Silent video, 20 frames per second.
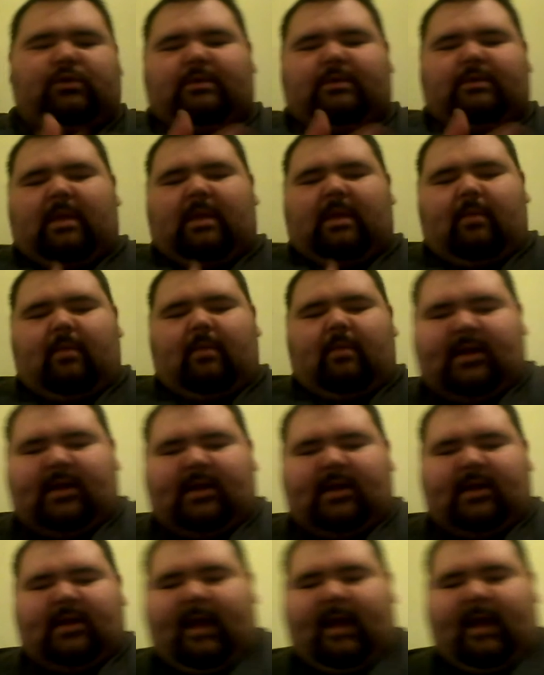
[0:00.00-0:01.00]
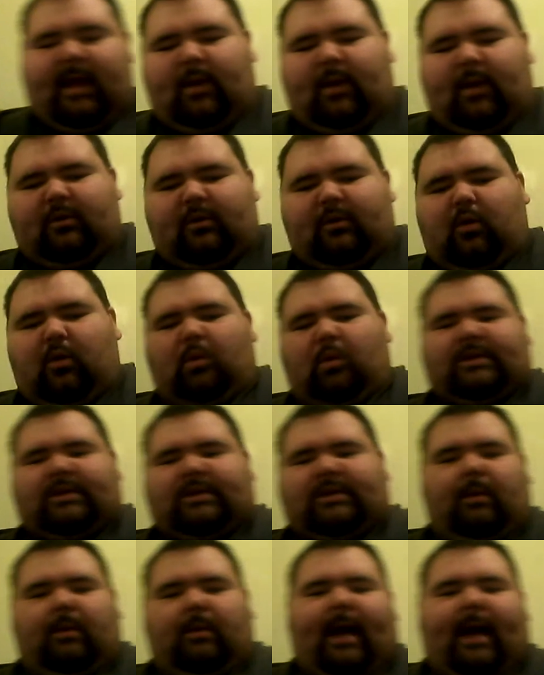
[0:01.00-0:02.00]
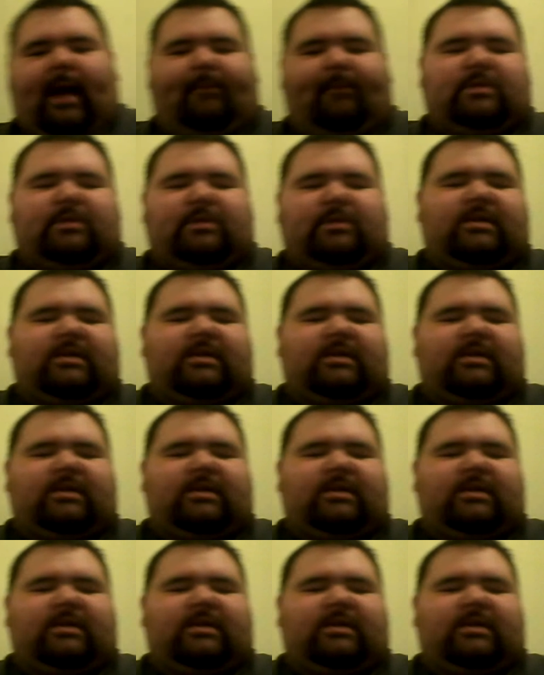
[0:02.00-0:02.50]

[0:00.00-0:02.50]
In the meantime, I don't know, we'll see what happens.